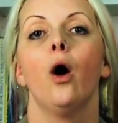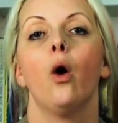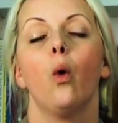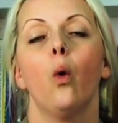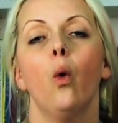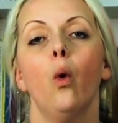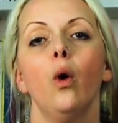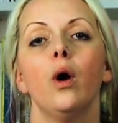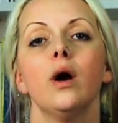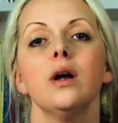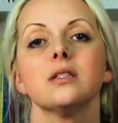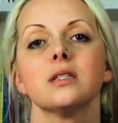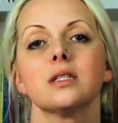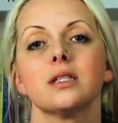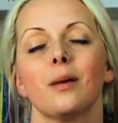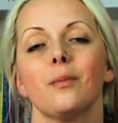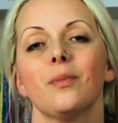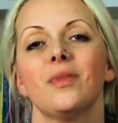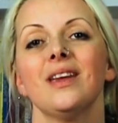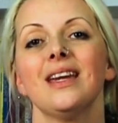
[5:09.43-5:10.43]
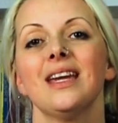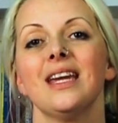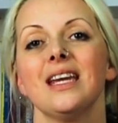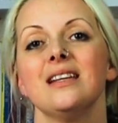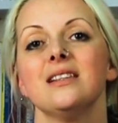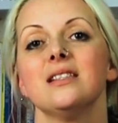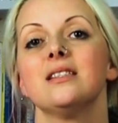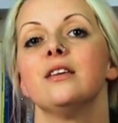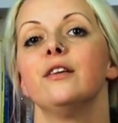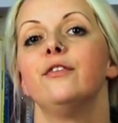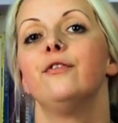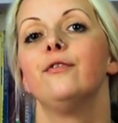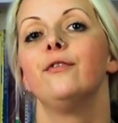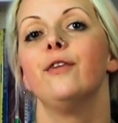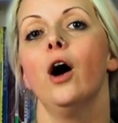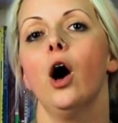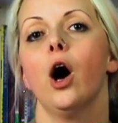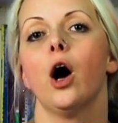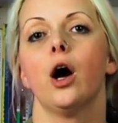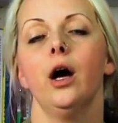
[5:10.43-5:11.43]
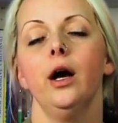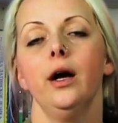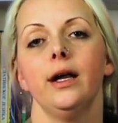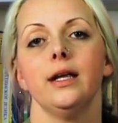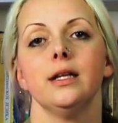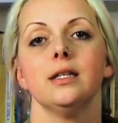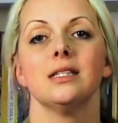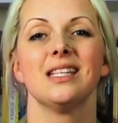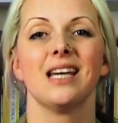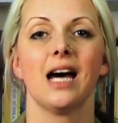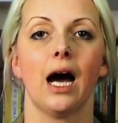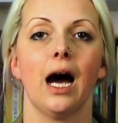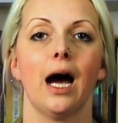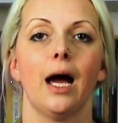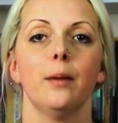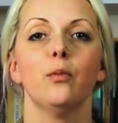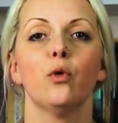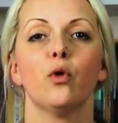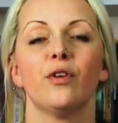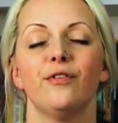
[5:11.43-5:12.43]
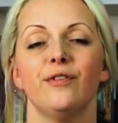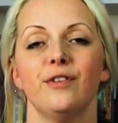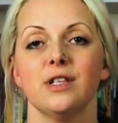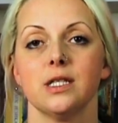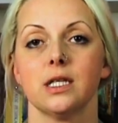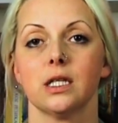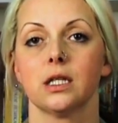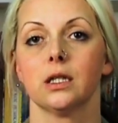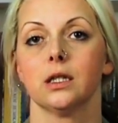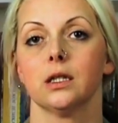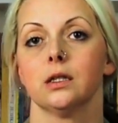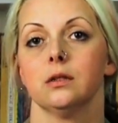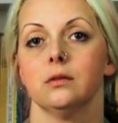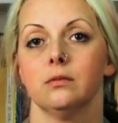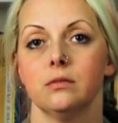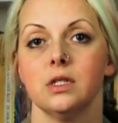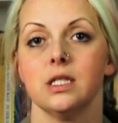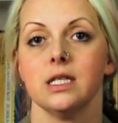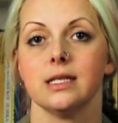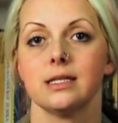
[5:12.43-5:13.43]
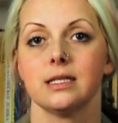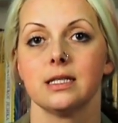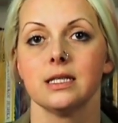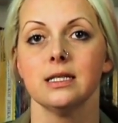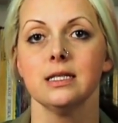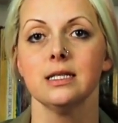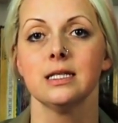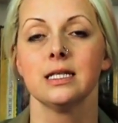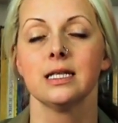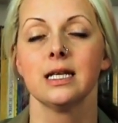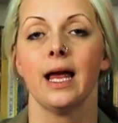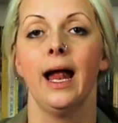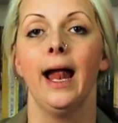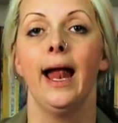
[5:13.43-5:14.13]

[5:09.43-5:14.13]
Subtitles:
or something is far in time or physical distance,